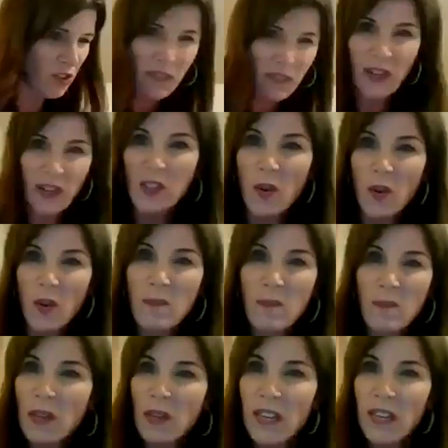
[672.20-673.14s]
So a couple
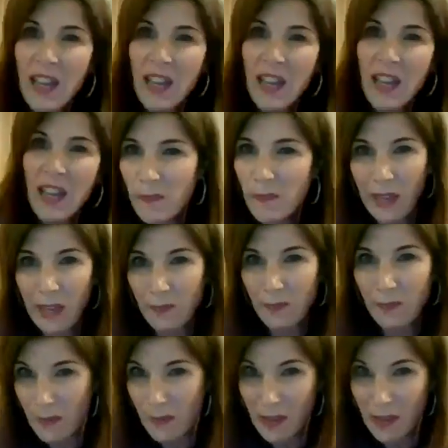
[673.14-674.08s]
people said that their
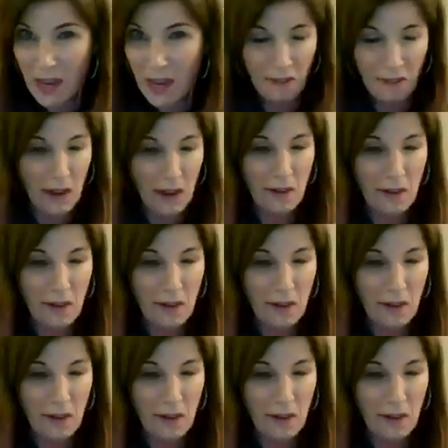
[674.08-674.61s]
antlers are different.